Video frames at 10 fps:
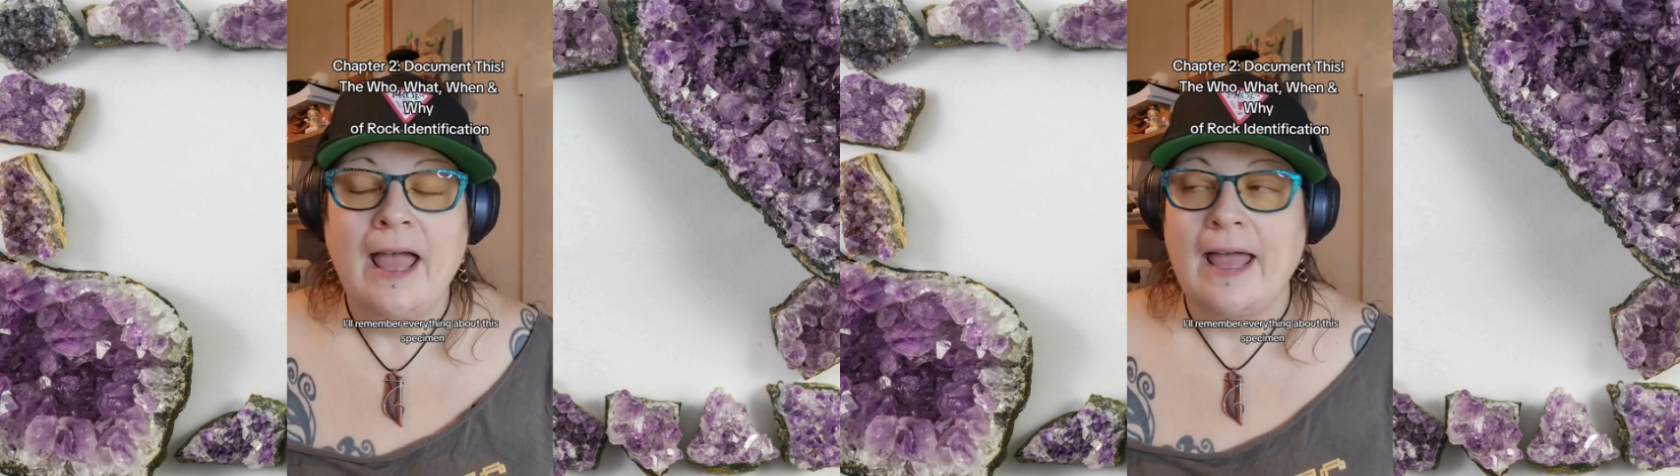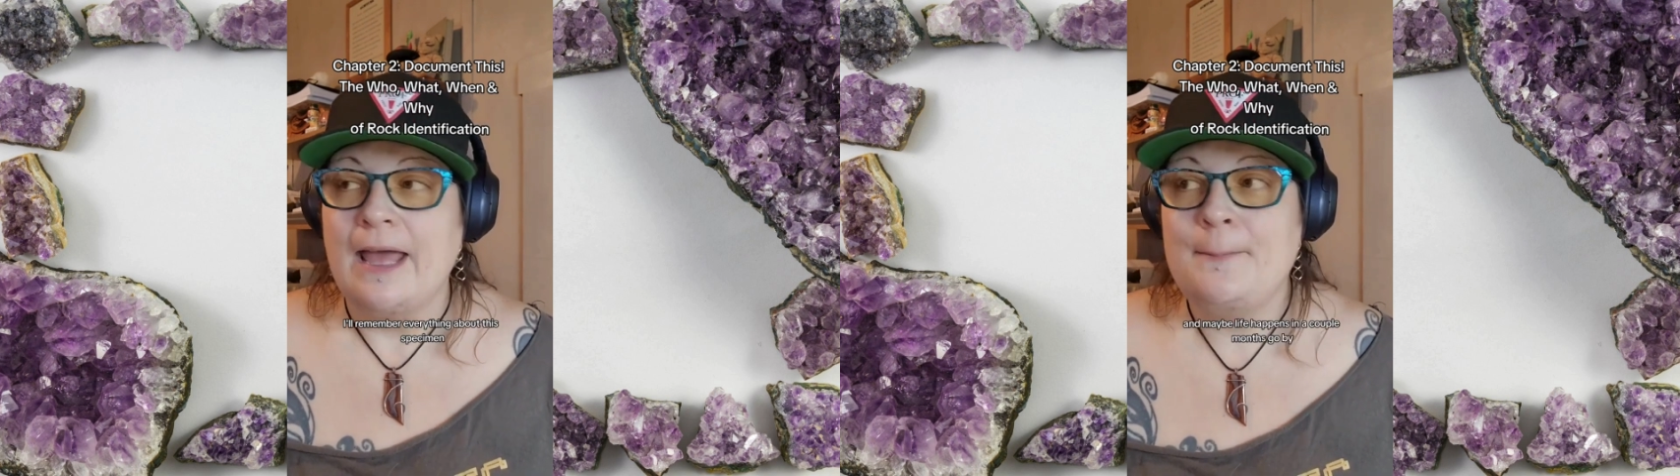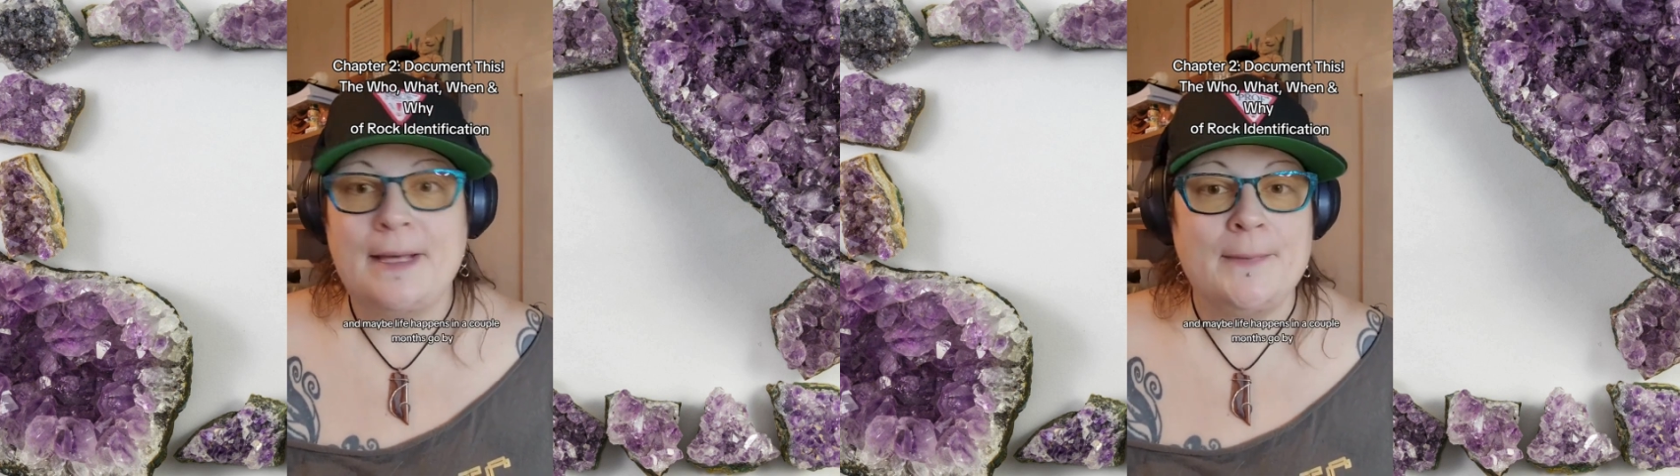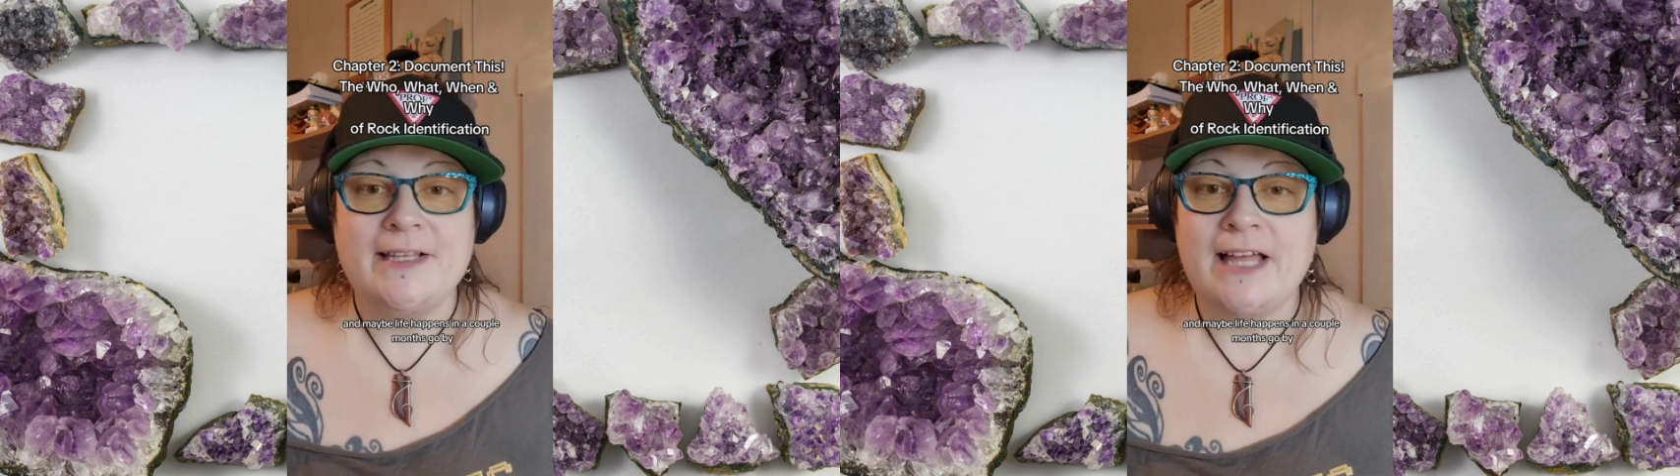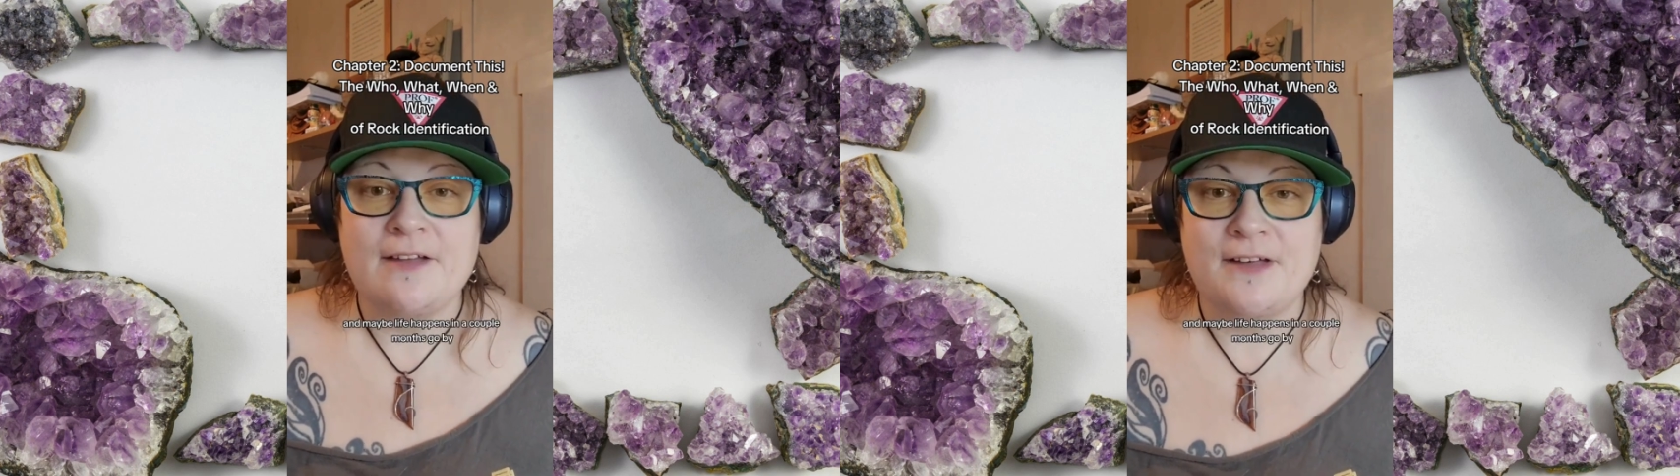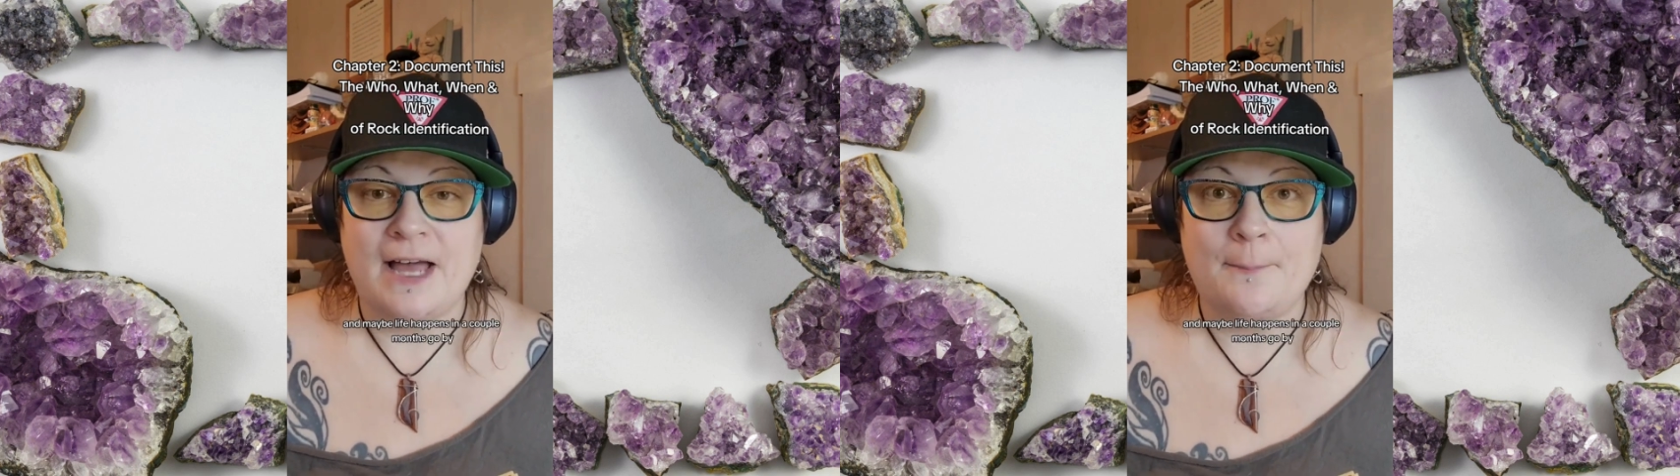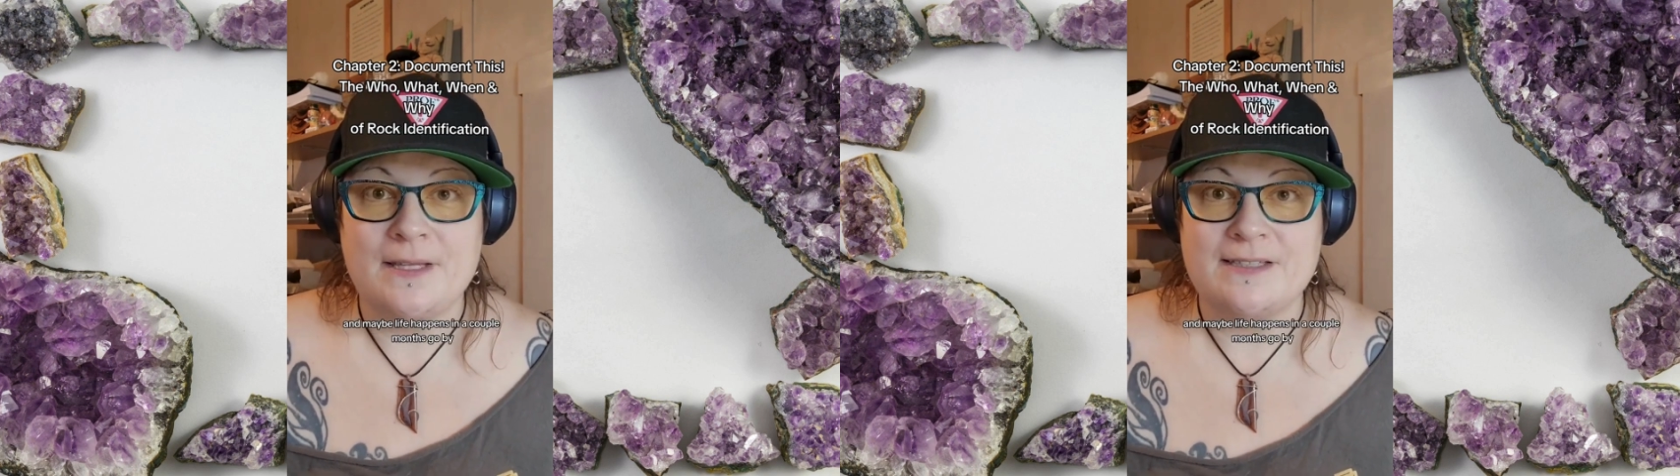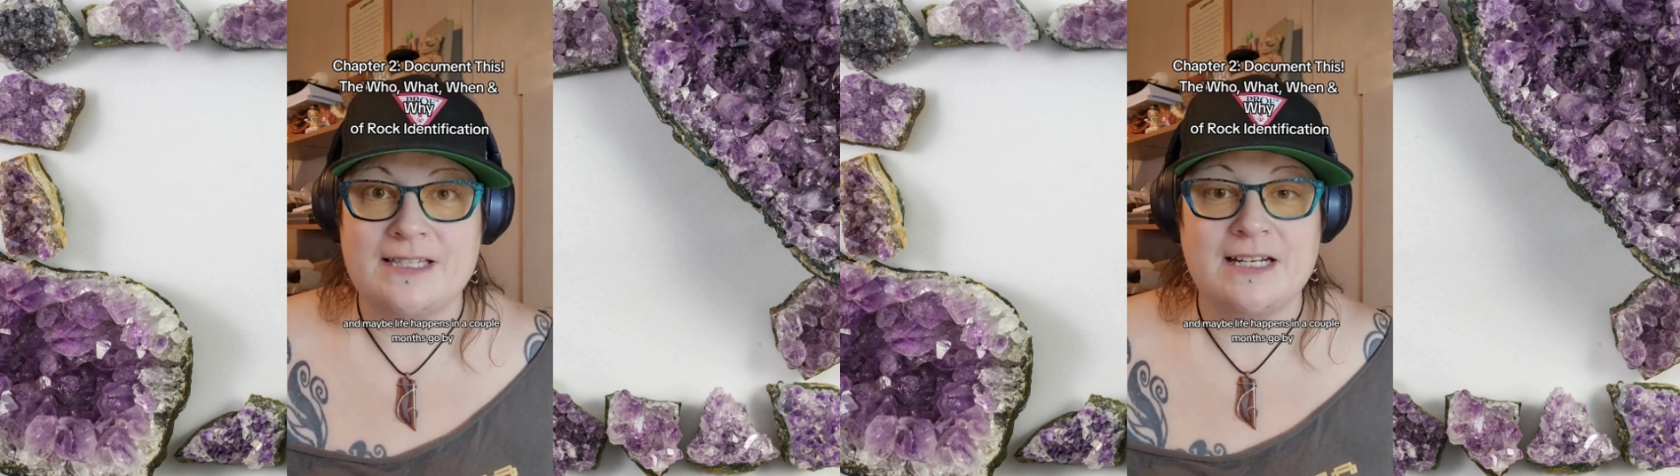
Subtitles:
And maybe life happens